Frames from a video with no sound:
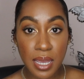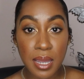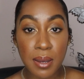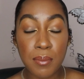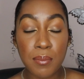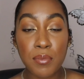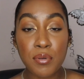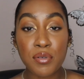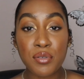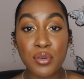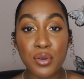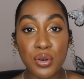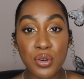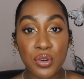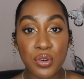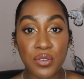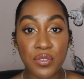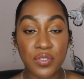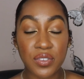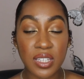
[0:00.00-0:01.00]

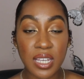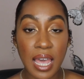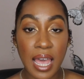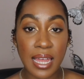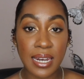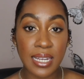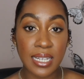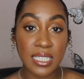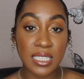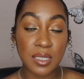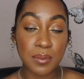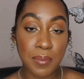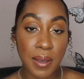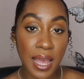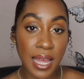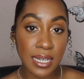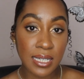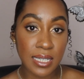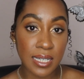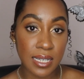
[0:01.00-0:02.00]
improved and
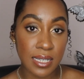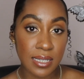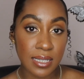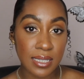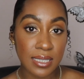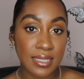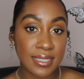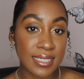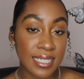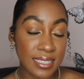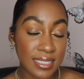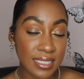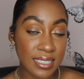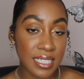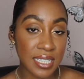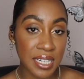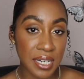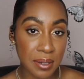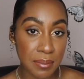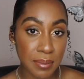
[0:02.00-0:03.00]
expanded since
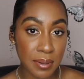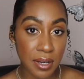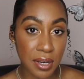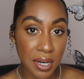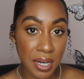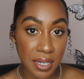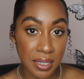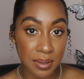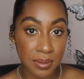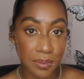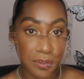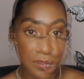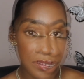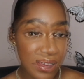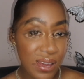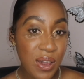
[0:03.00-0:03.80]
the year begun?